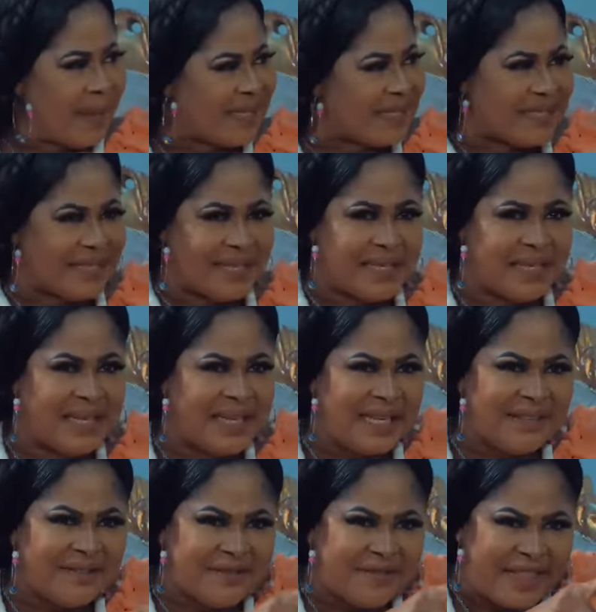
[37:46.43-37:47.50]
Your Majesty,
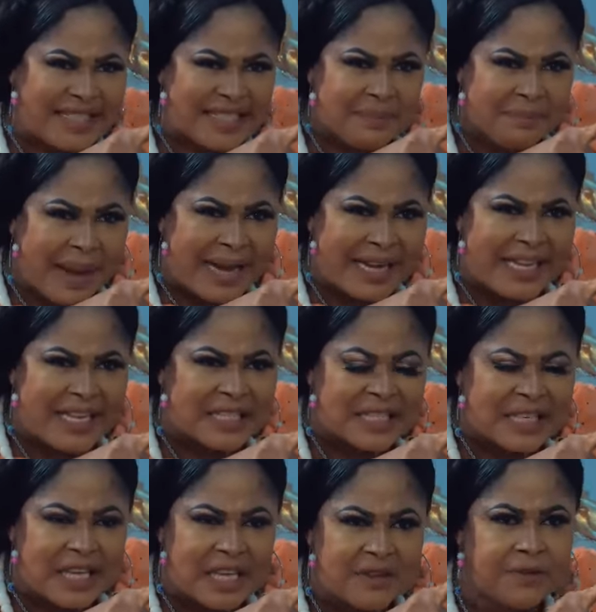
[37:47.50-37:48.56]
this man
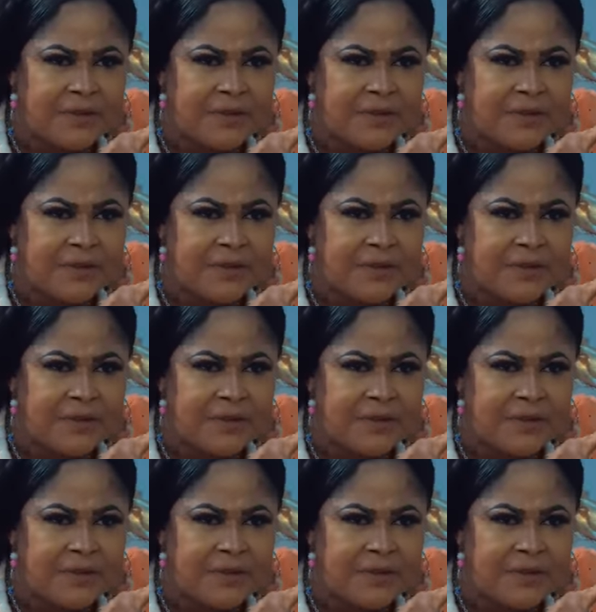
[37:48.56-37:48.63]
is